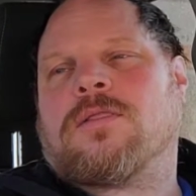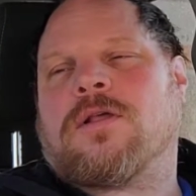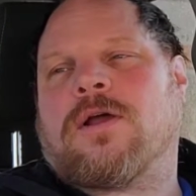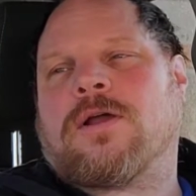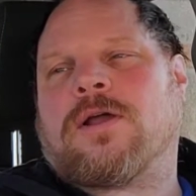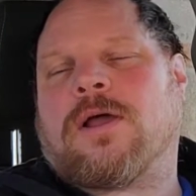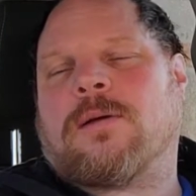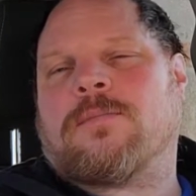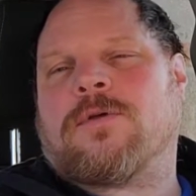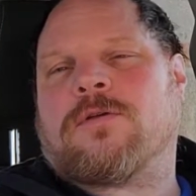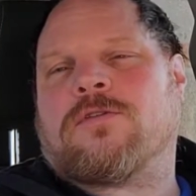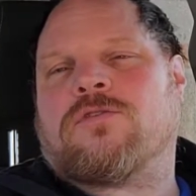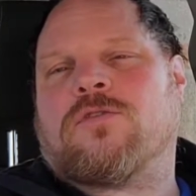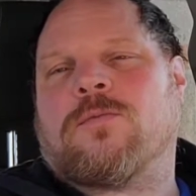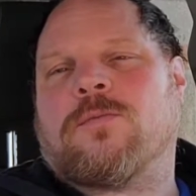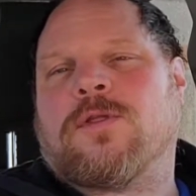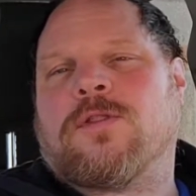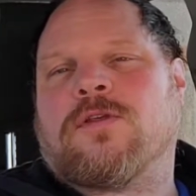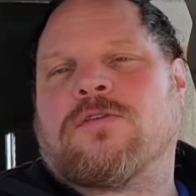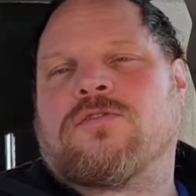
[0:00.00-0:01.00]
Like, I'm
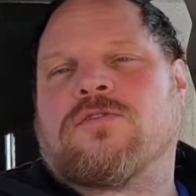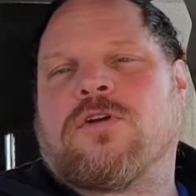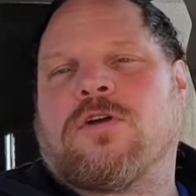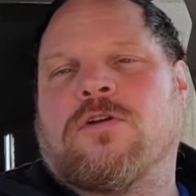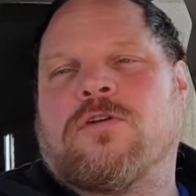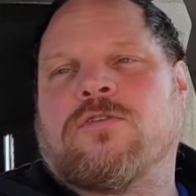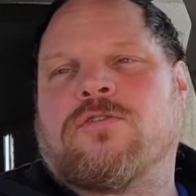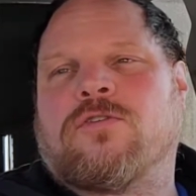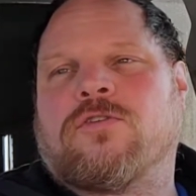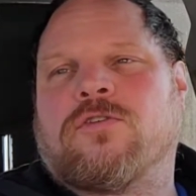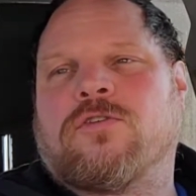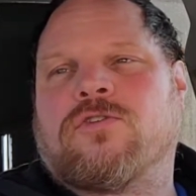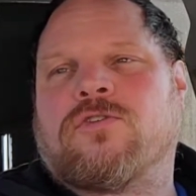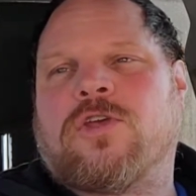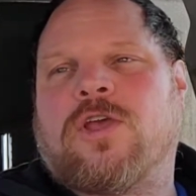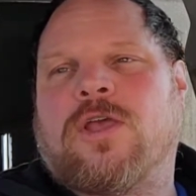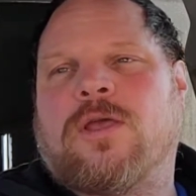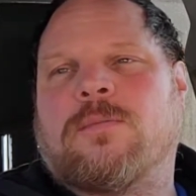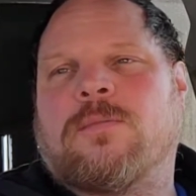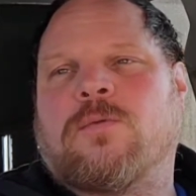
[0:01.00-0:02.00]
assuming the starters are the
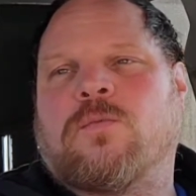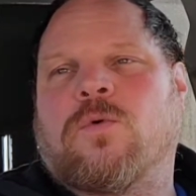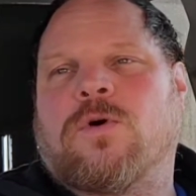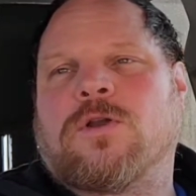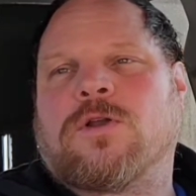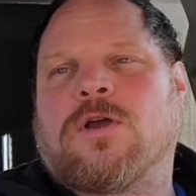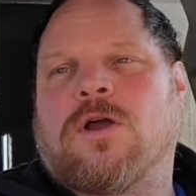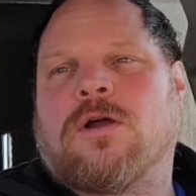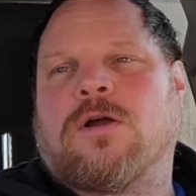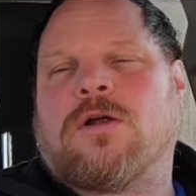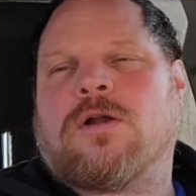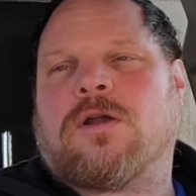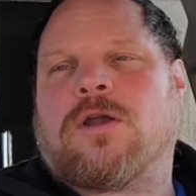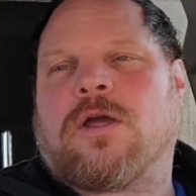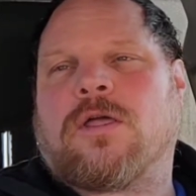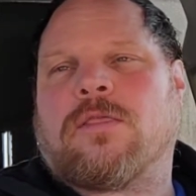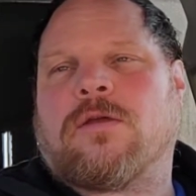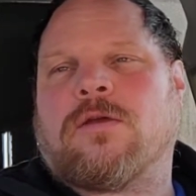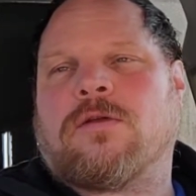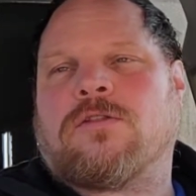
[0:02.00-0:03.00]
same in one car or
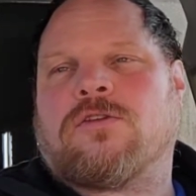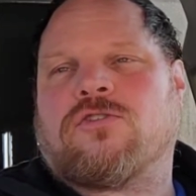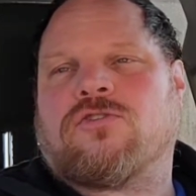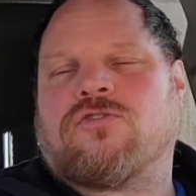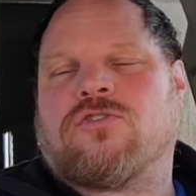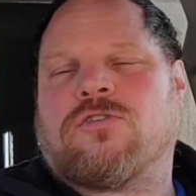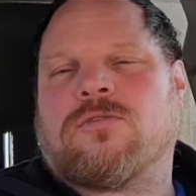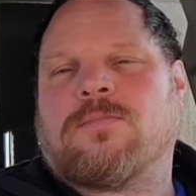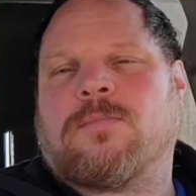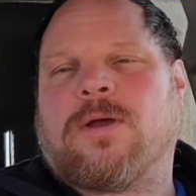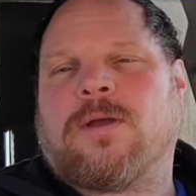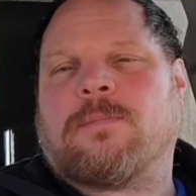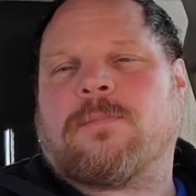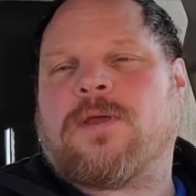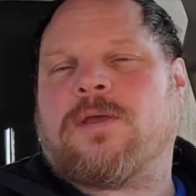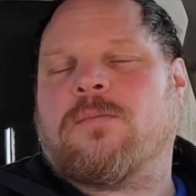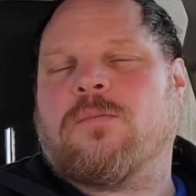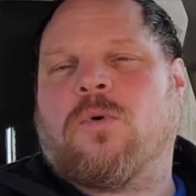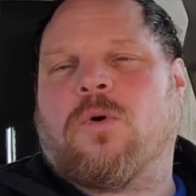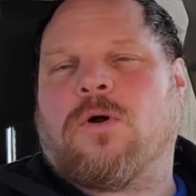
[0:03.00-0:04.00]
another. There just might
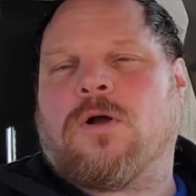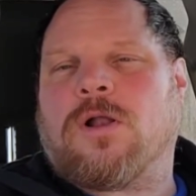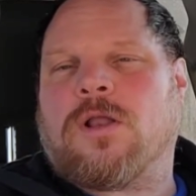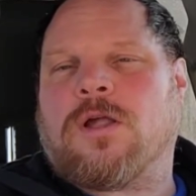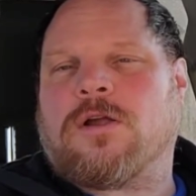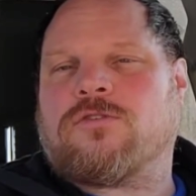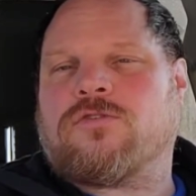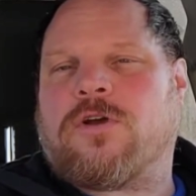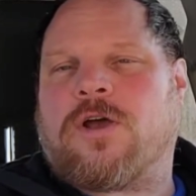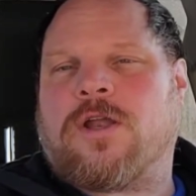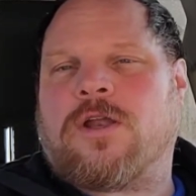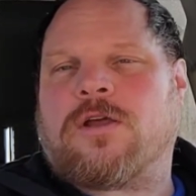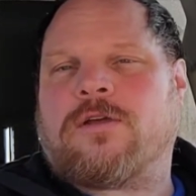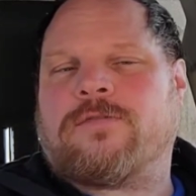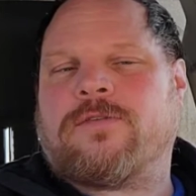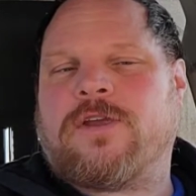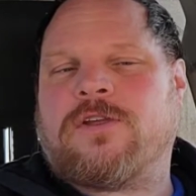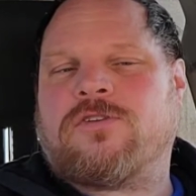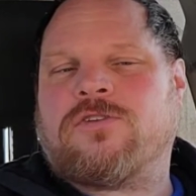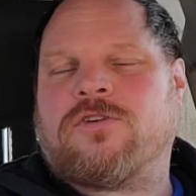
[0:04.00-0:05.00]
be more electronic
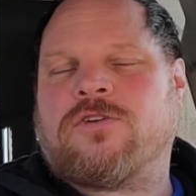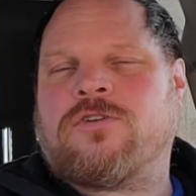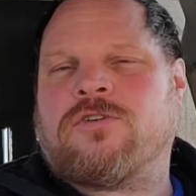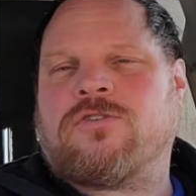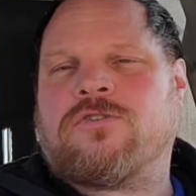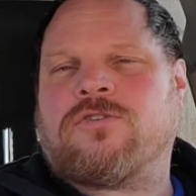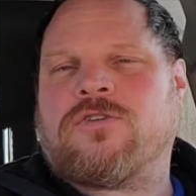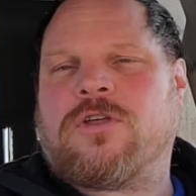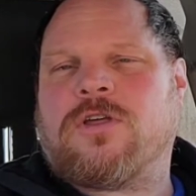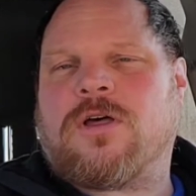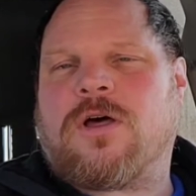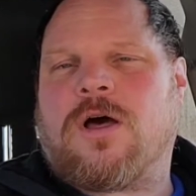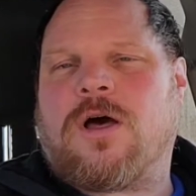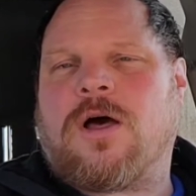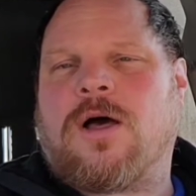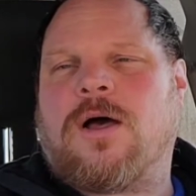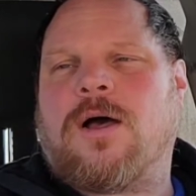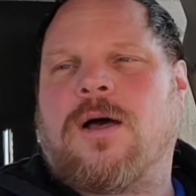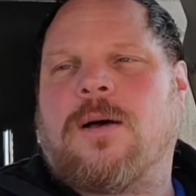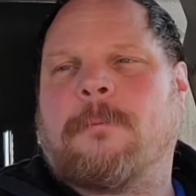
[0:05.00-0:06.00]
features
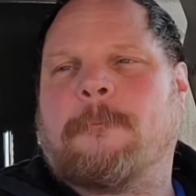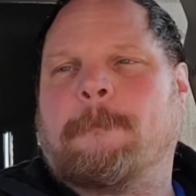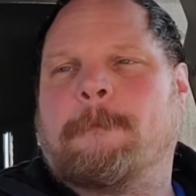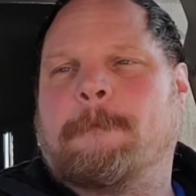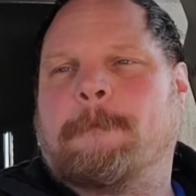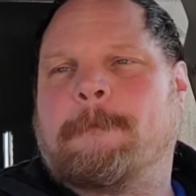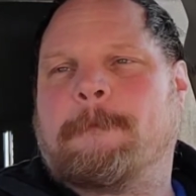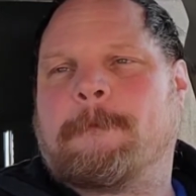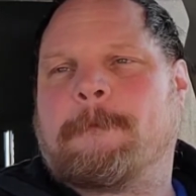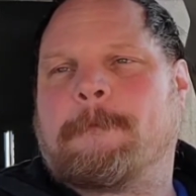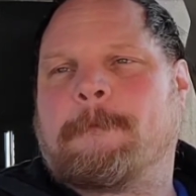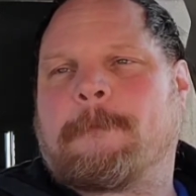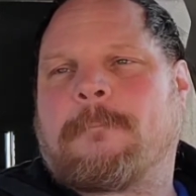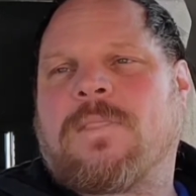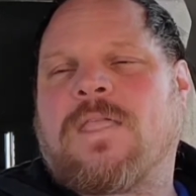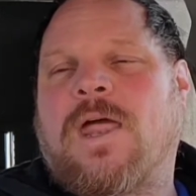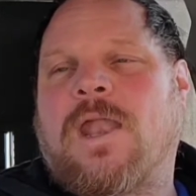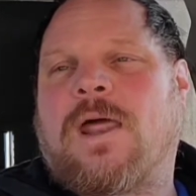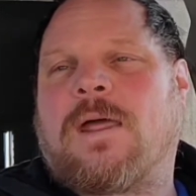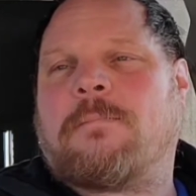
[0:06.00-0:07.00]

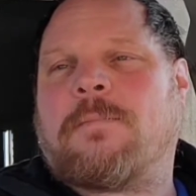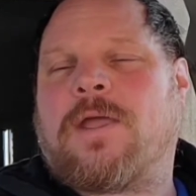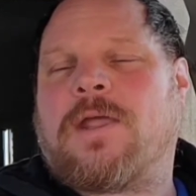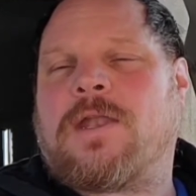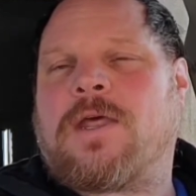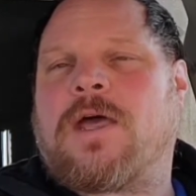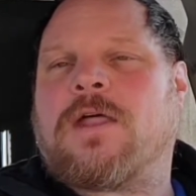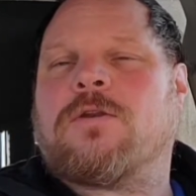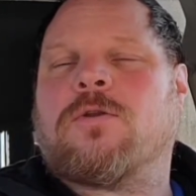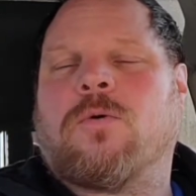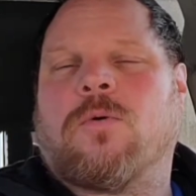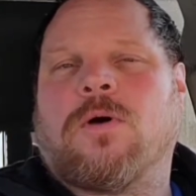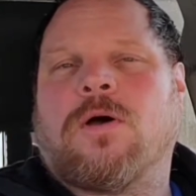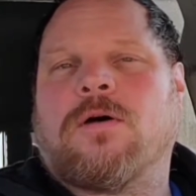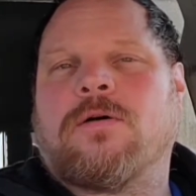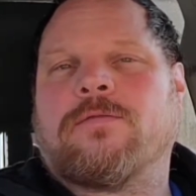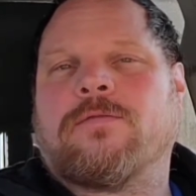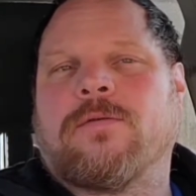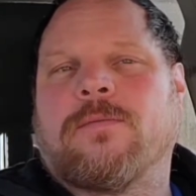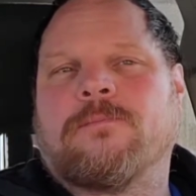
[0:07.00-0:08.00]
that I may not know
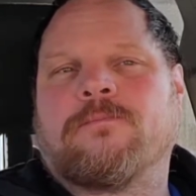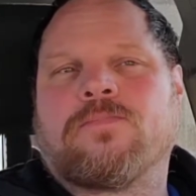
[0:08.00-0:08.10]
of.